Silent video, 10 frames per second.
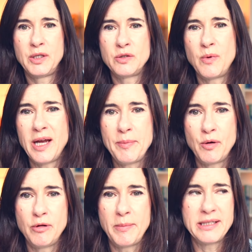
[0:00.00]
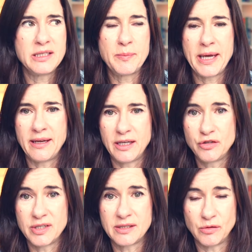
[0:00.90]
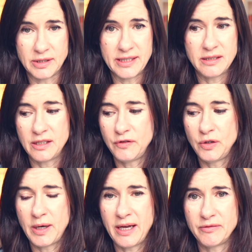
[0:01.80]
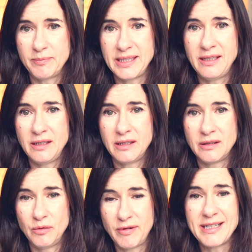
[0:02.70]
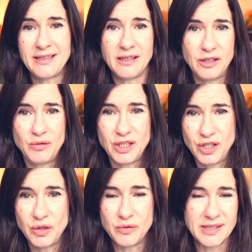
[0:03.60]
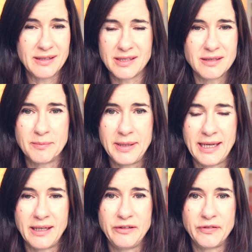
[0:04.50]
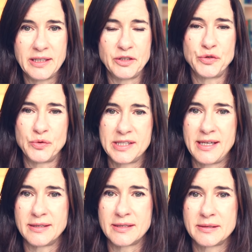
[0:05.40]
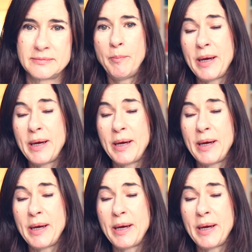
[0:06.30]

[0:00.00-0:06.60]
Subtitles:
Because why borrow money to pay interest on it if you have money already that you can use? That doesn't make any financial sense.